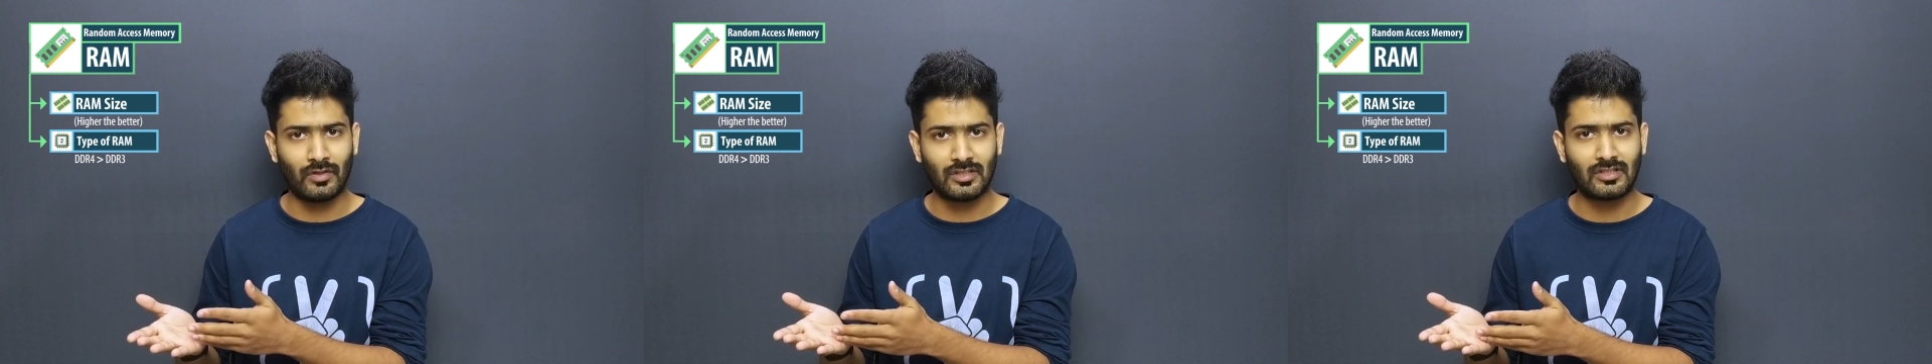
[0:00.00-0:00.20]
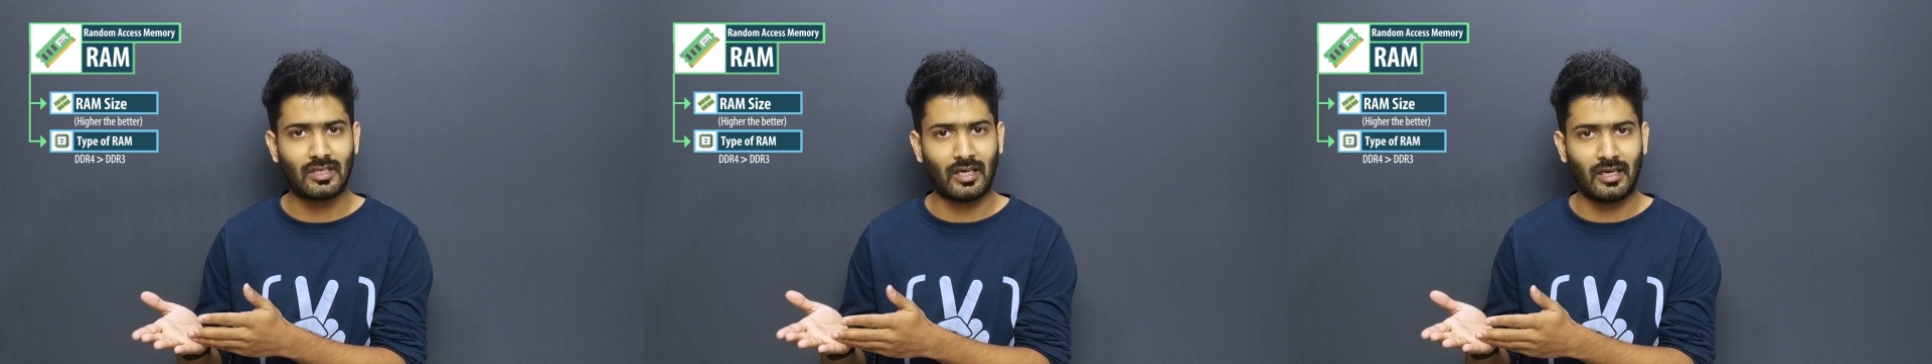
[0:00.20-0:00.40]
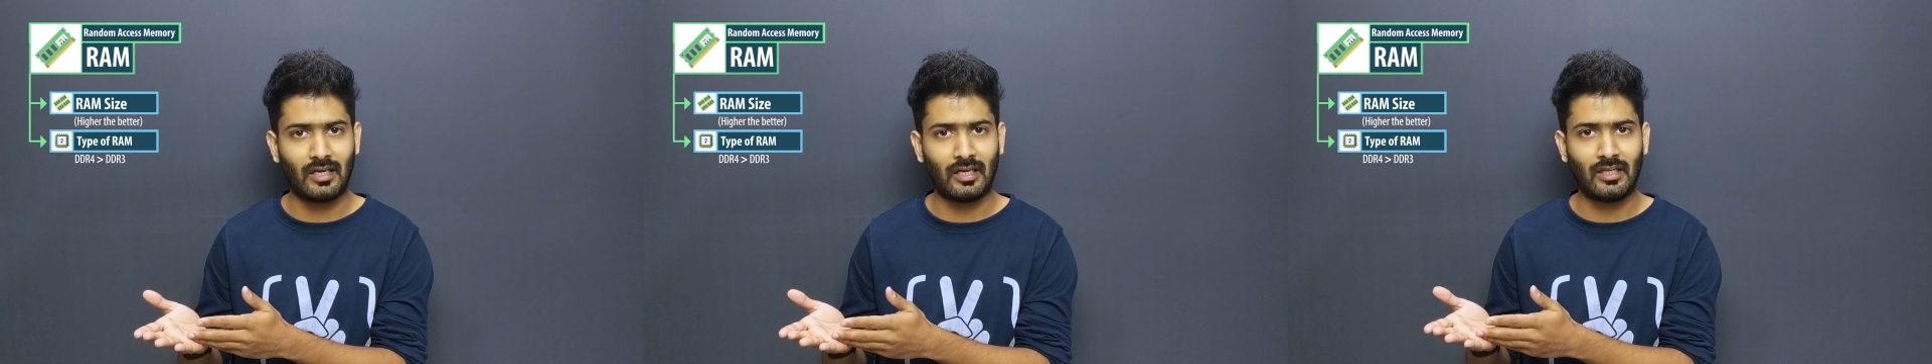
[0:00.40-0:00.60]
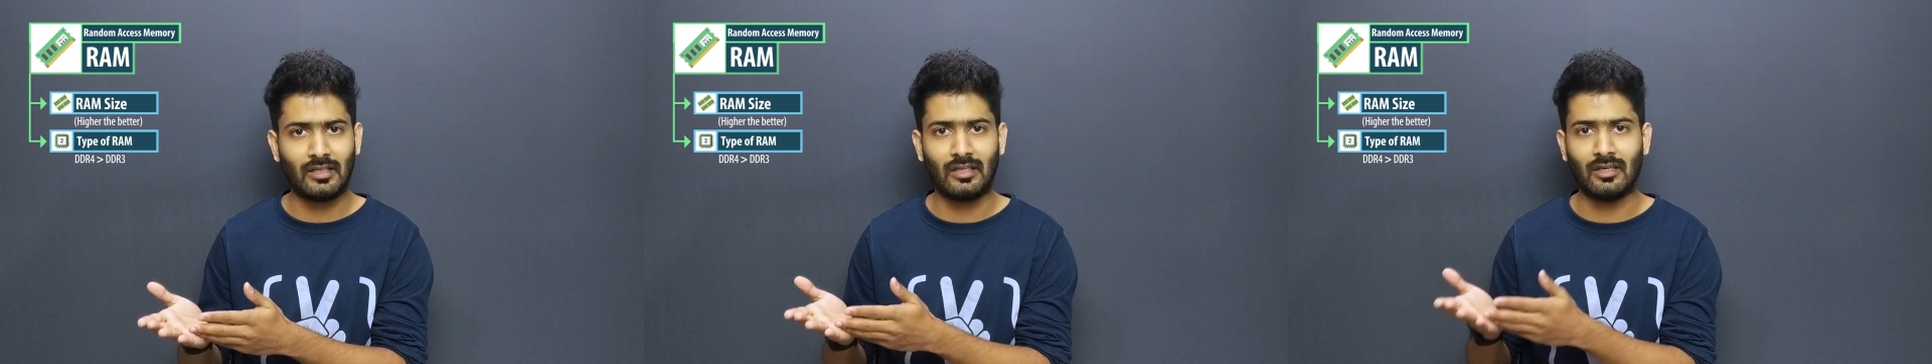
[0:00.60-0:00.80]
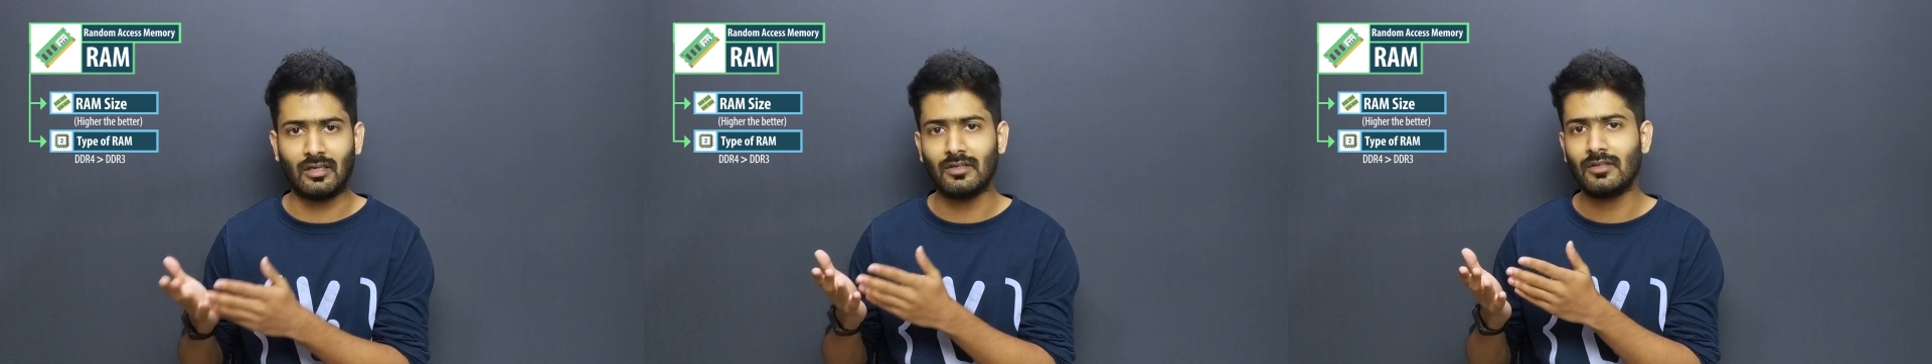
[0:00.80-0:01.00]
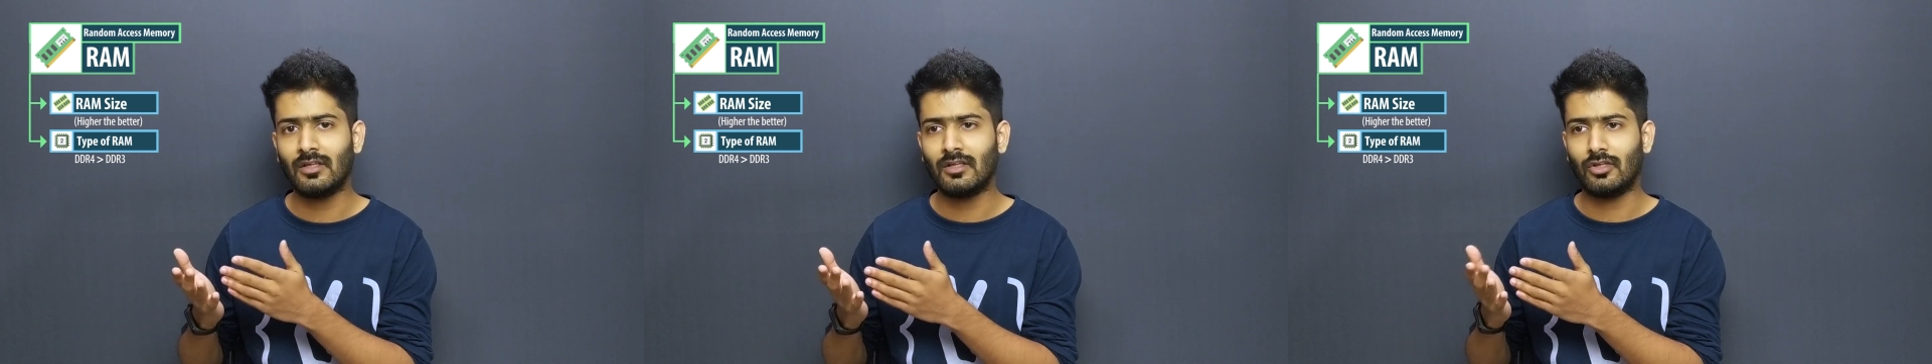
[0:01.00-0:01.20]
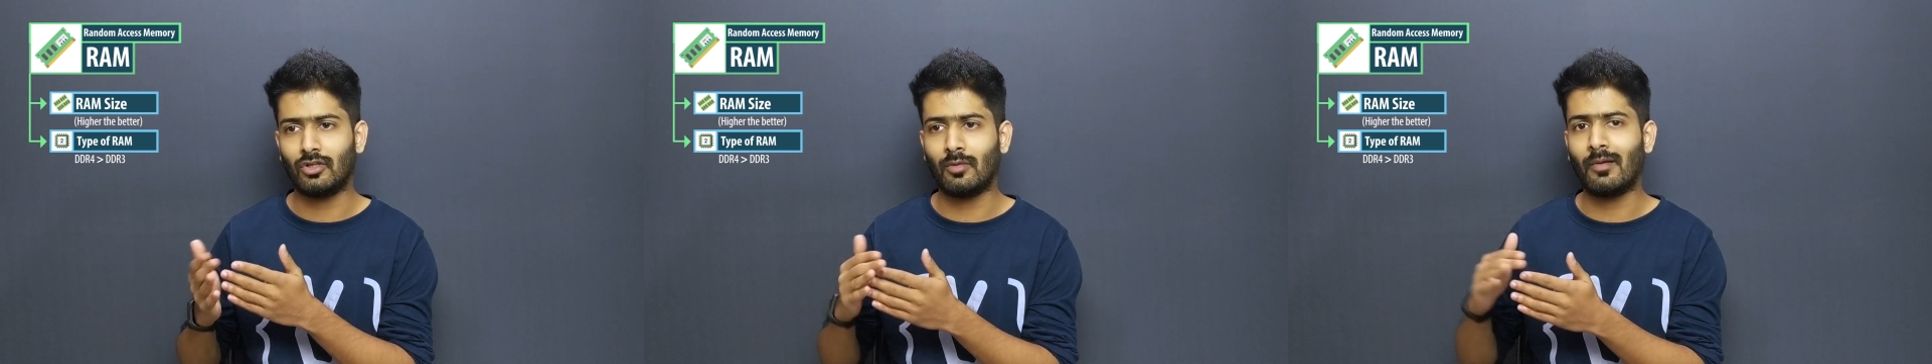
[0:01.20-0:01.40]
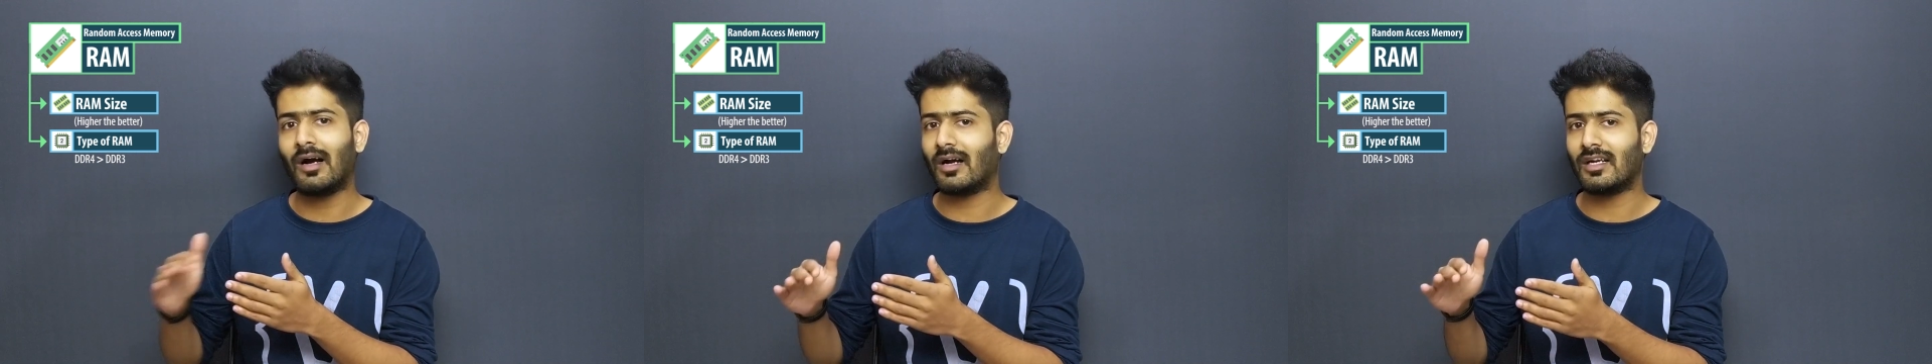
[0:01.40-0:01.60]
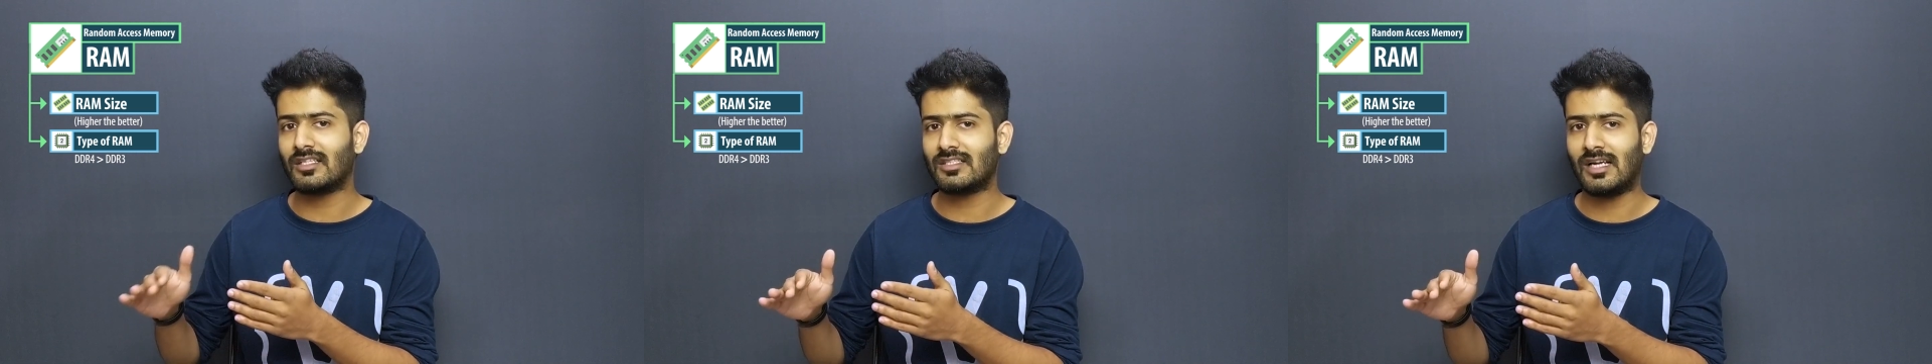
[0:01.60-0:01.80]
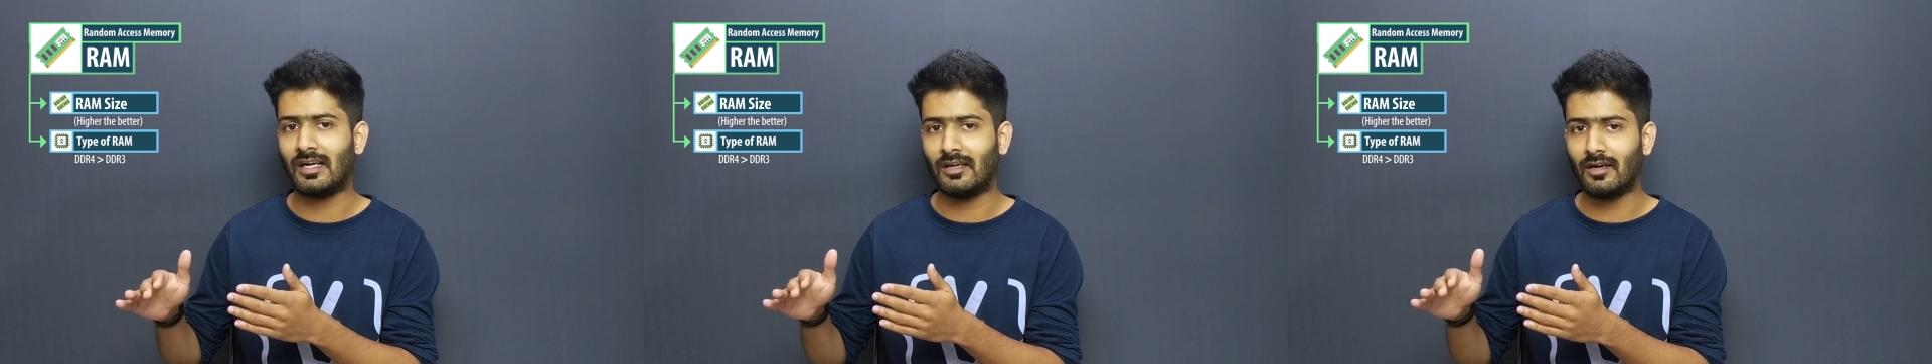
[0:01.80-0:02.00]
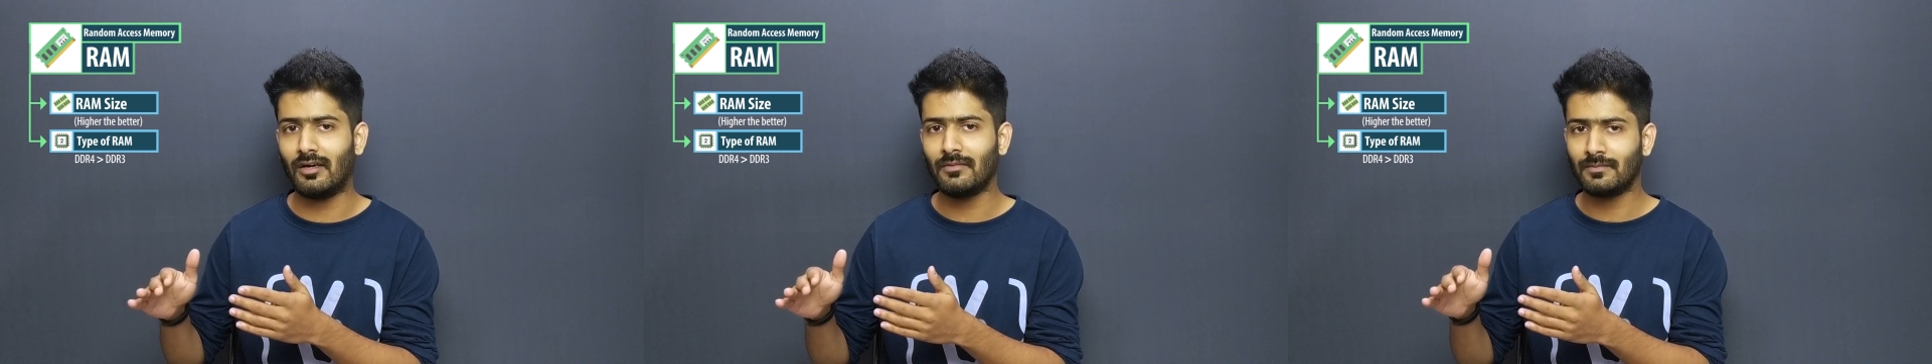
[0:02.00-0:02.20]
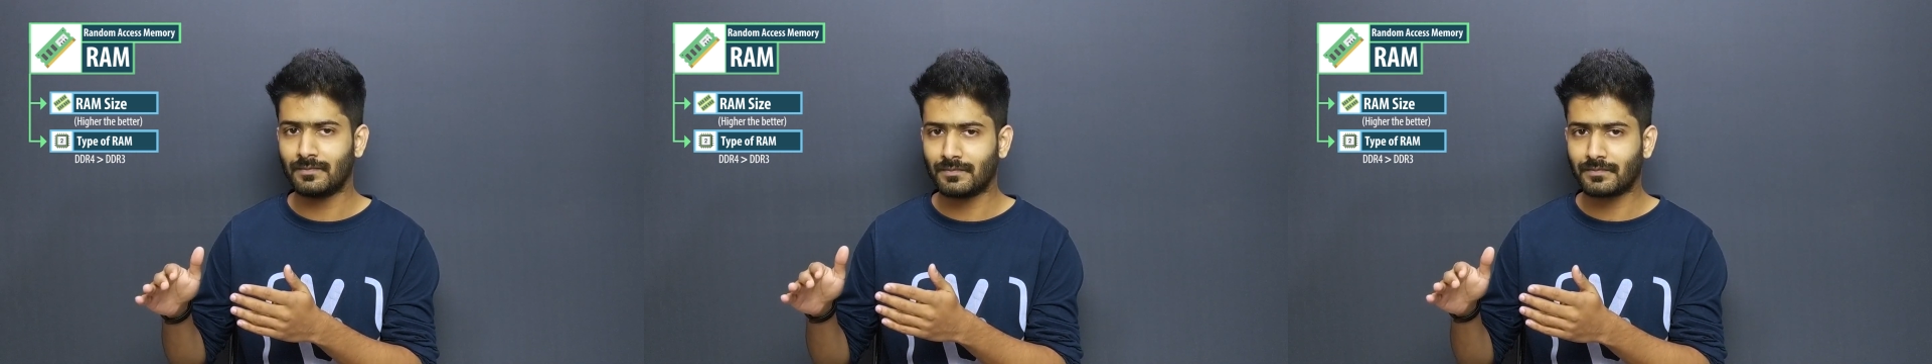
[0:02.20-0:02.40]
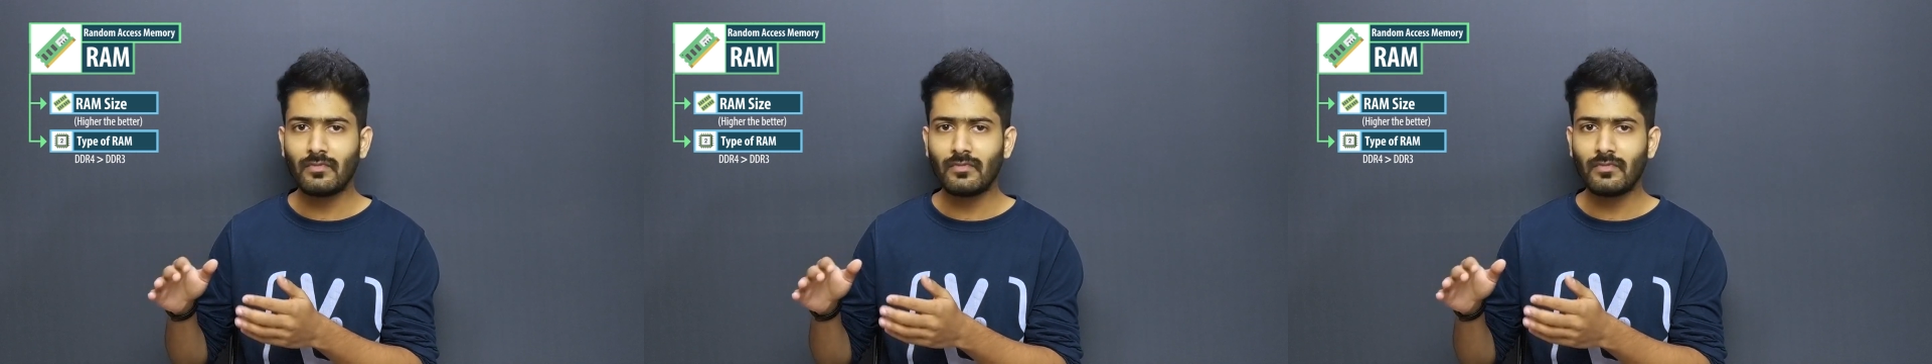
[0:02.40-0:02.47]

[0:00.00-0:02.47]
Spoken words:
which is currently the market standard.